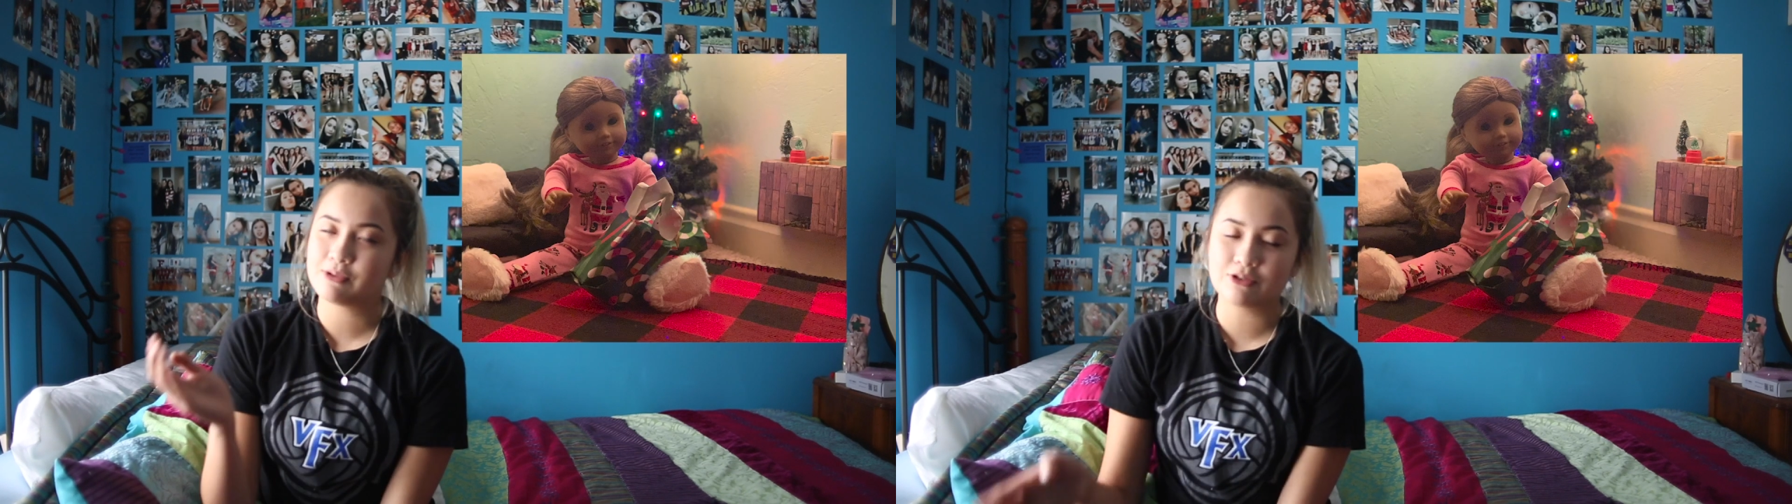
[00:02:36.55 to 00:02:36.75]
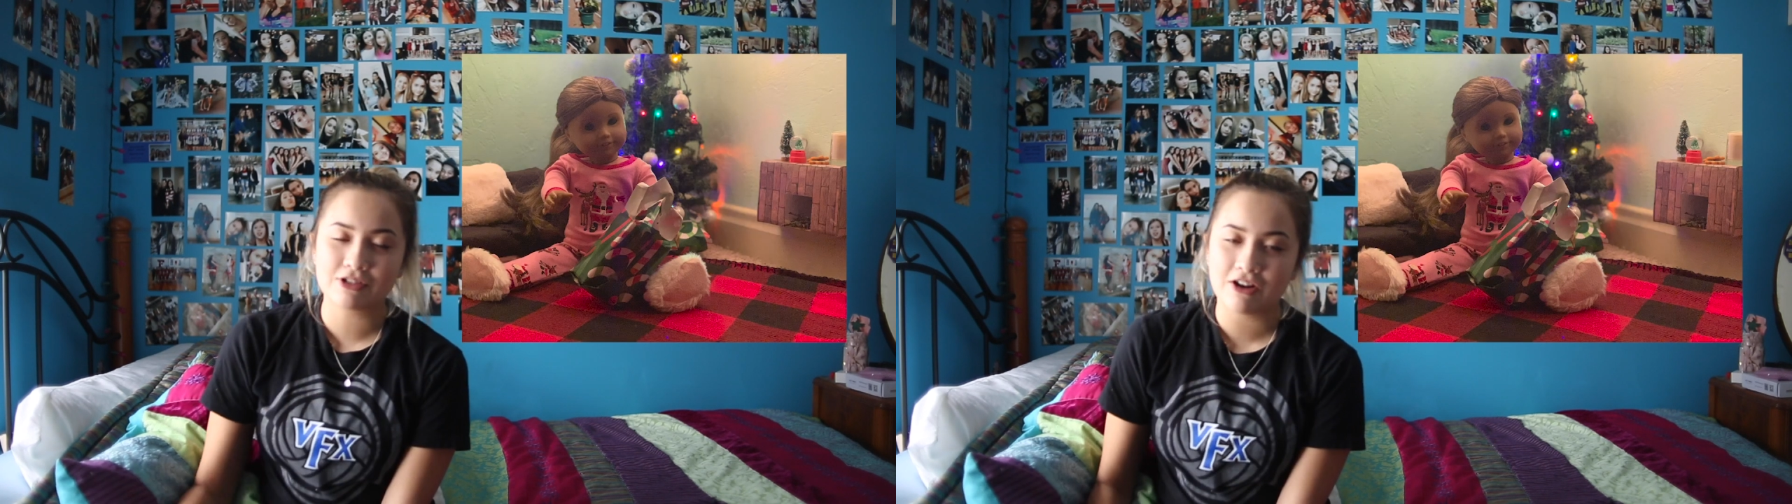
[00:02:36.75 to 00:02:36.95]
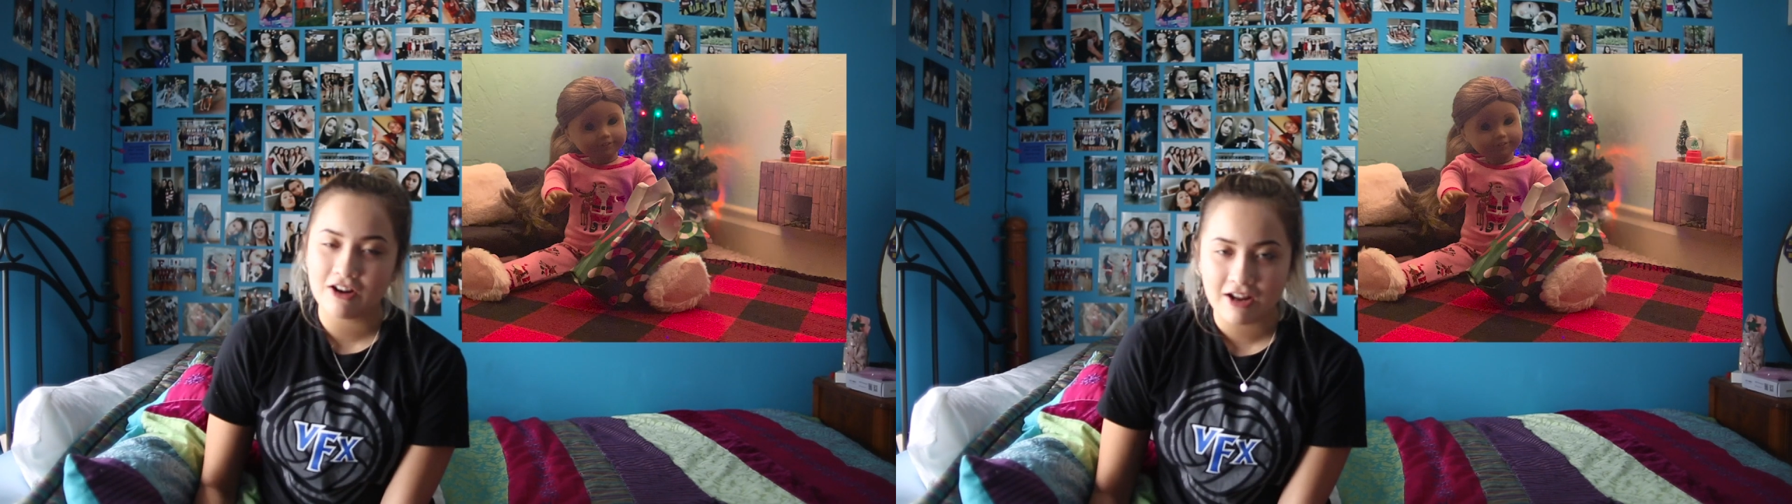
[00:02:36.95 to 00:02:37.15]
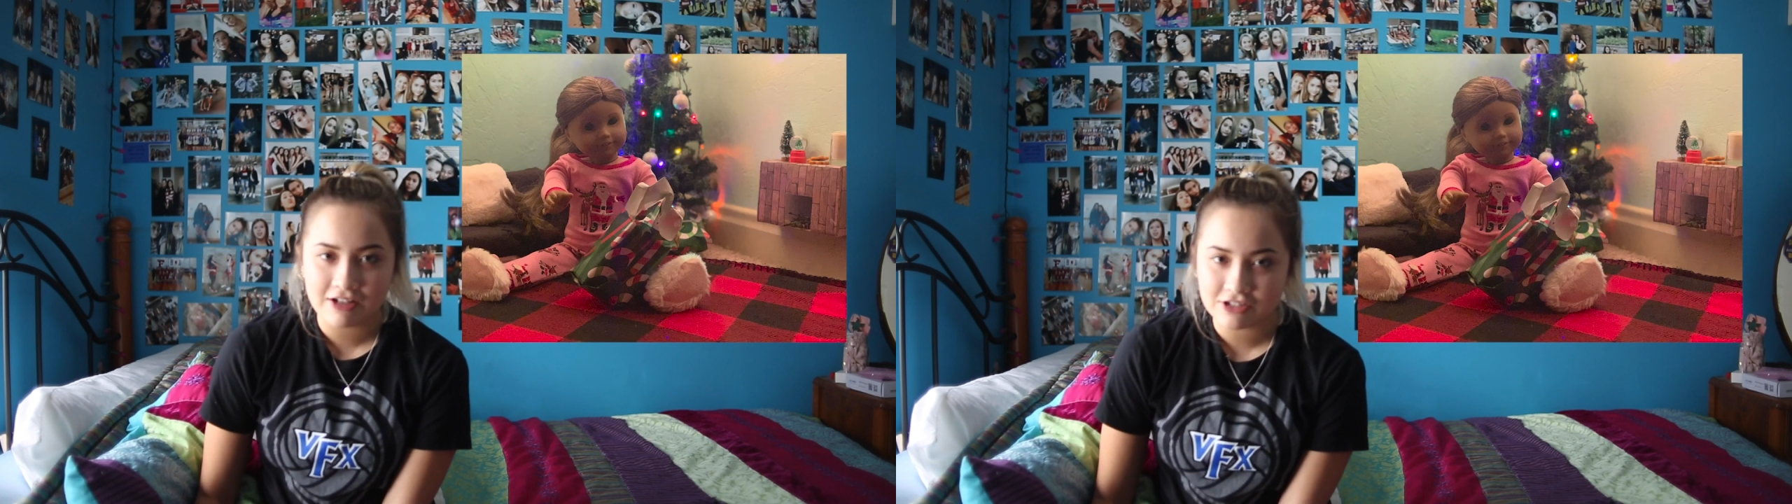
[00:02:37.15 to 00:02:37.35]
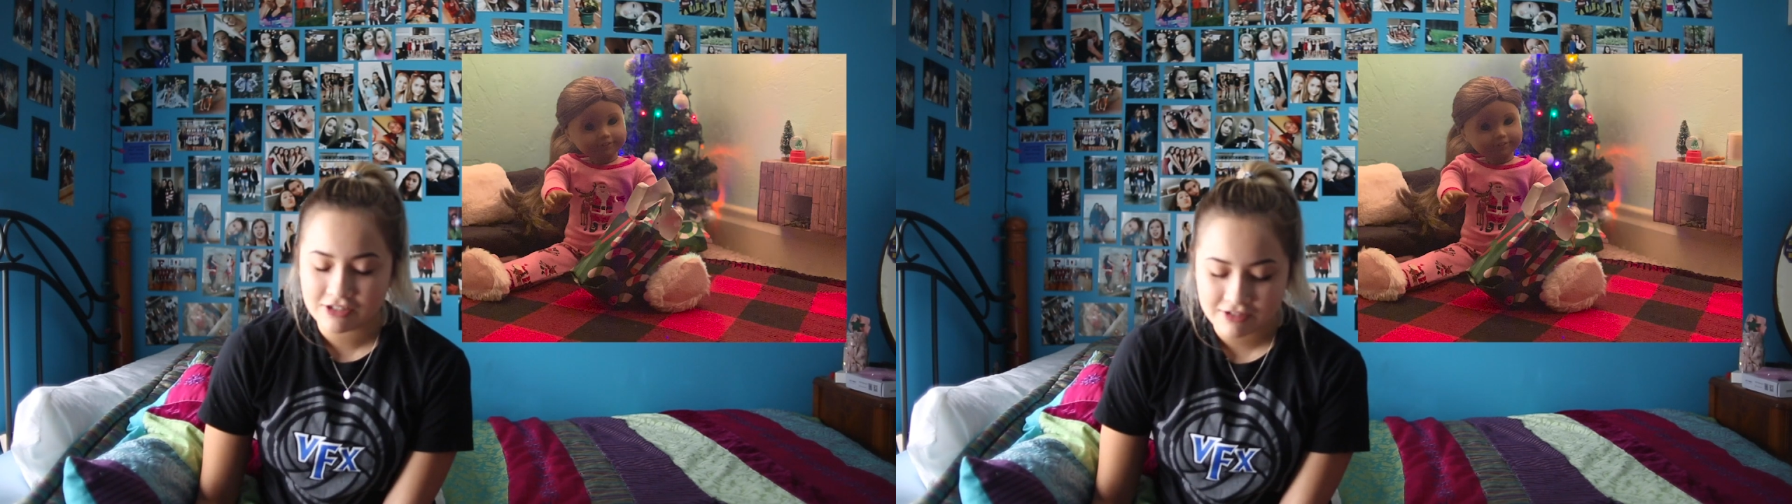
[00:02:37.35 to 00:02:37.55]
so sorry,
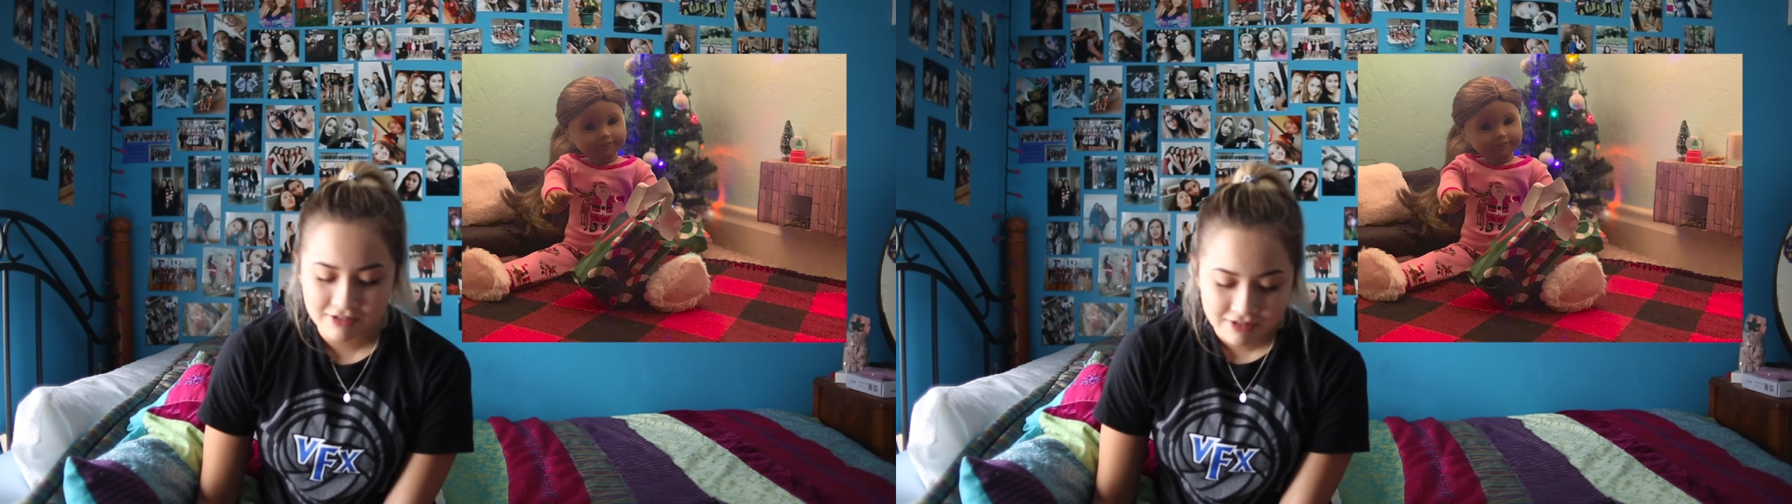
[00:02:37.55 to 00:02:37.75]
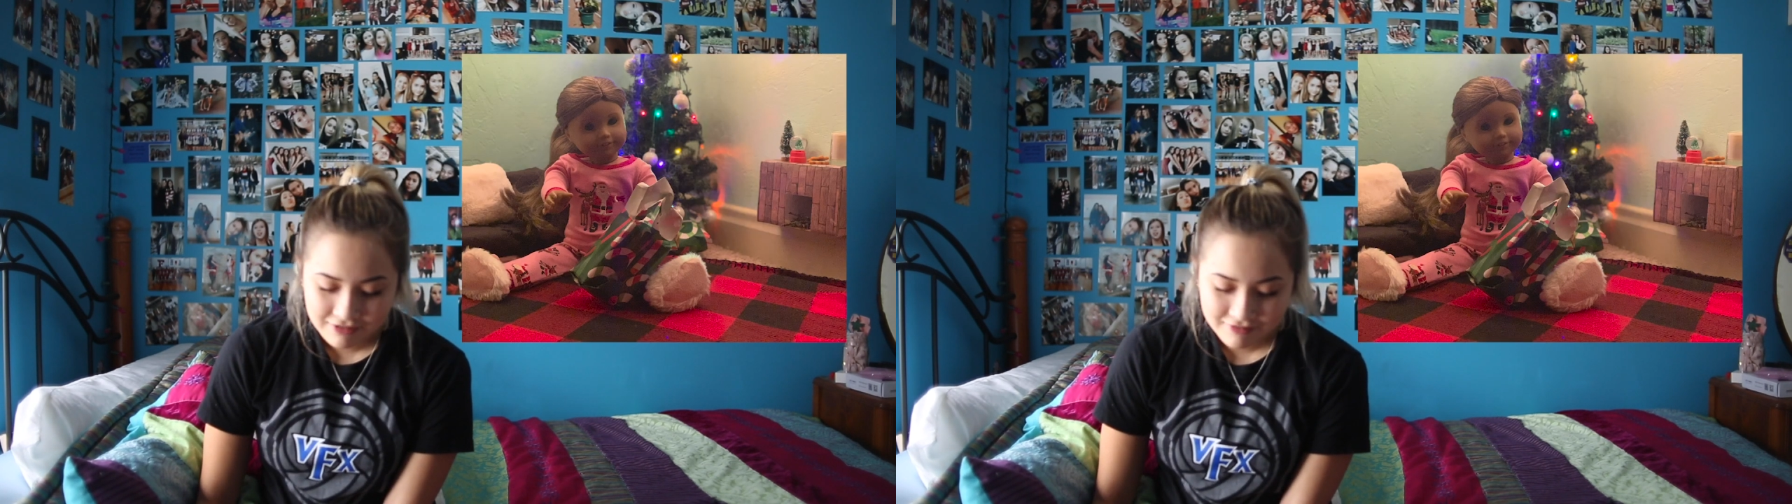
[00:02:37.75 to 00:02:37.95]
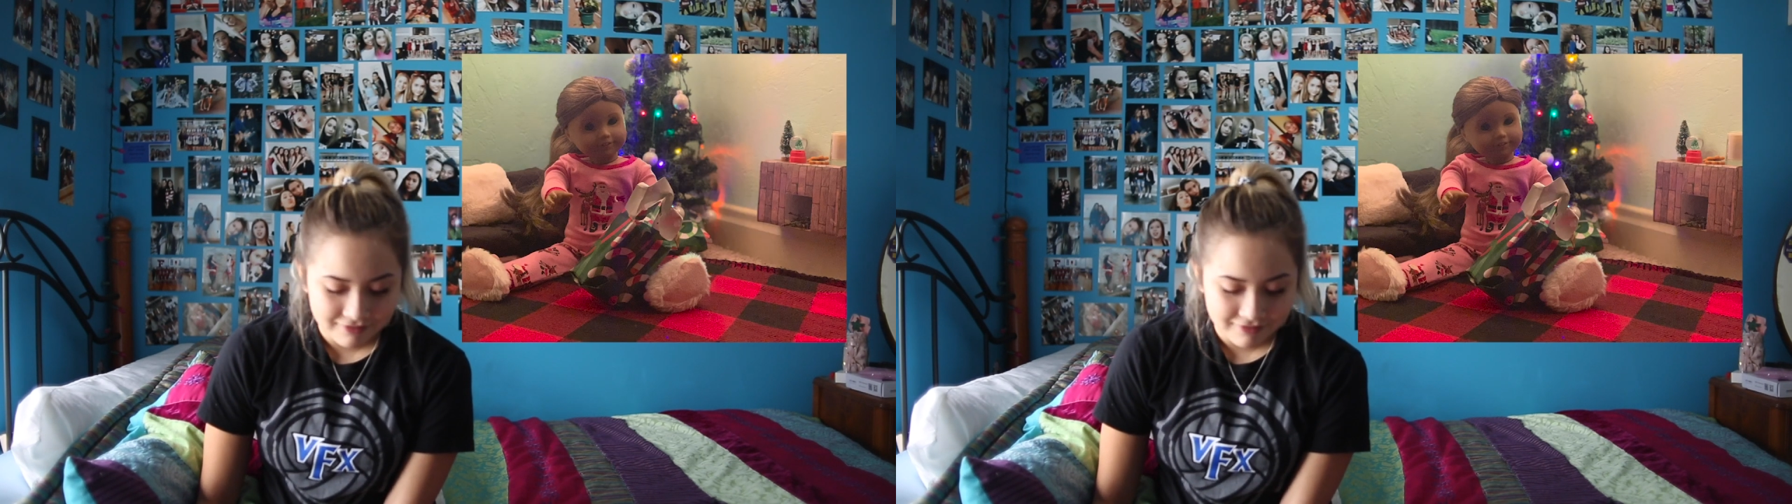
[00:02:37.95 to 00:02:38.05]
I just,